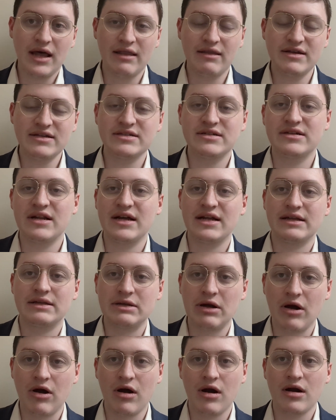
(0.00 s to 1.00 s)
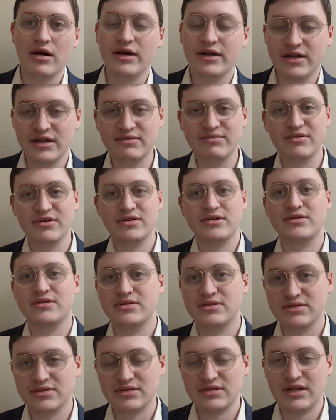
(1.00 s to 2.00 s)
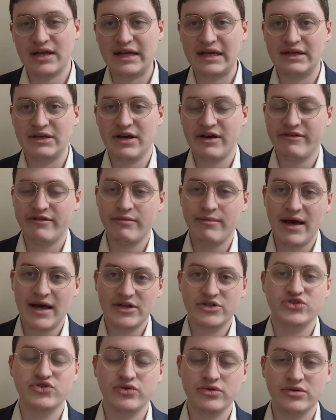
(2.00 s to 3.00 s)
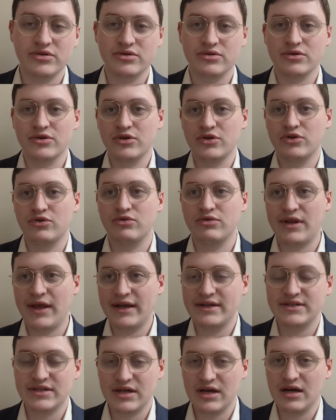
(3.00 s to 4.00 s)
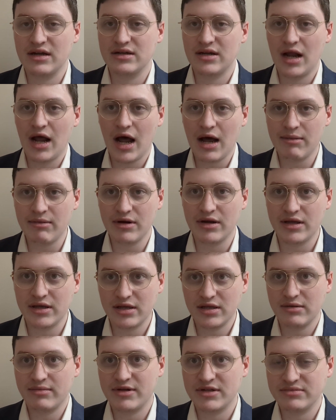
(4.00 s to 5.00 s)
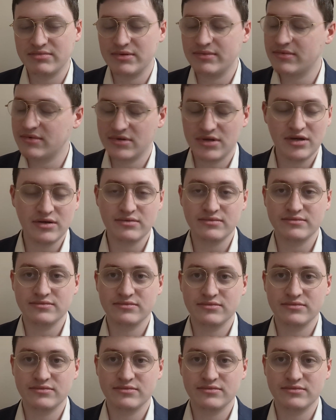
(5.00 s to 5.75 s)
These are not targeted murders, like you have a mass shooter takes a gun, I'm gonna kill a bunch of people. No.